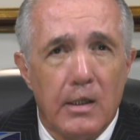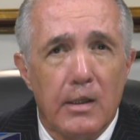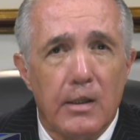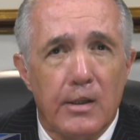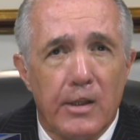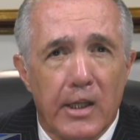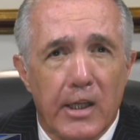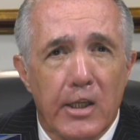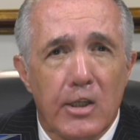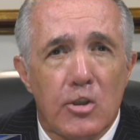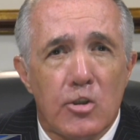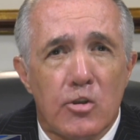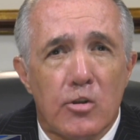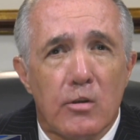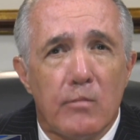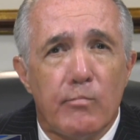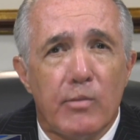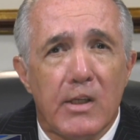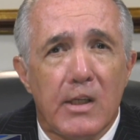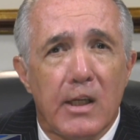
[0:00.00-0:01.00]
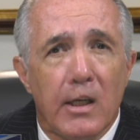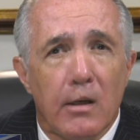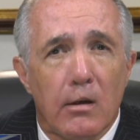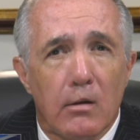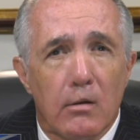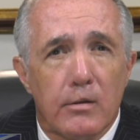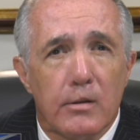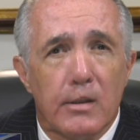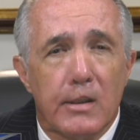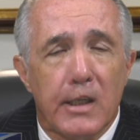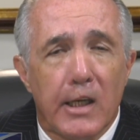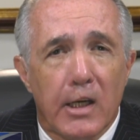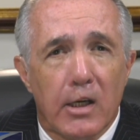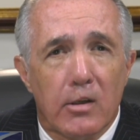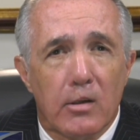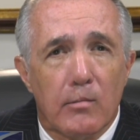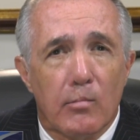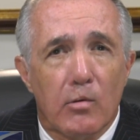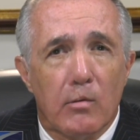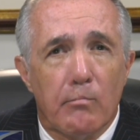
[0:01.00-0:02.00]
they should be held
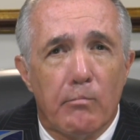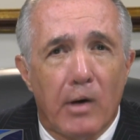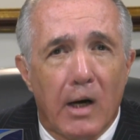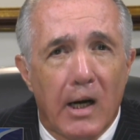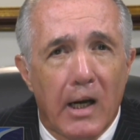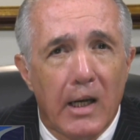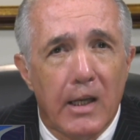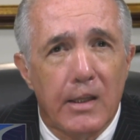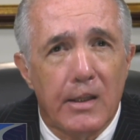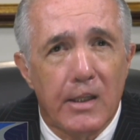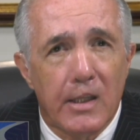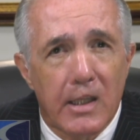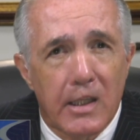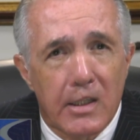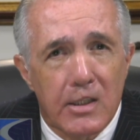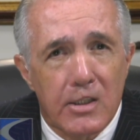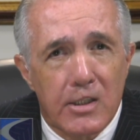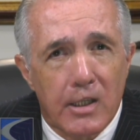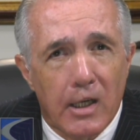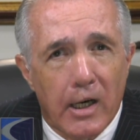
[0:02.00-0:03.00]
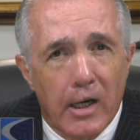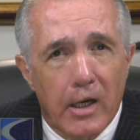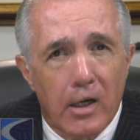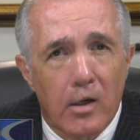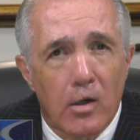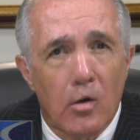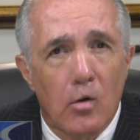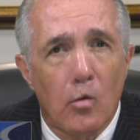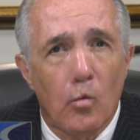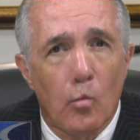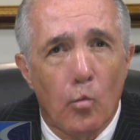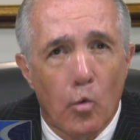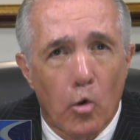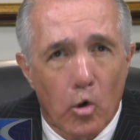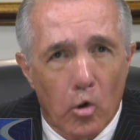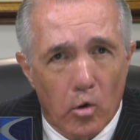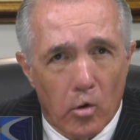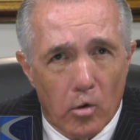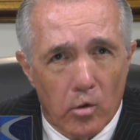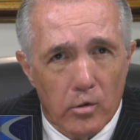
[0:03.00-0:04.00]
accountable by the entire
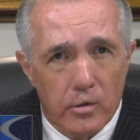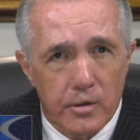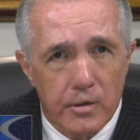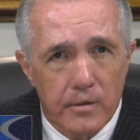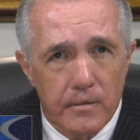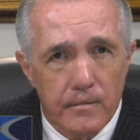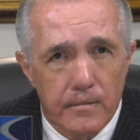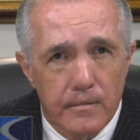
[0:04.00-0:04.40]
world.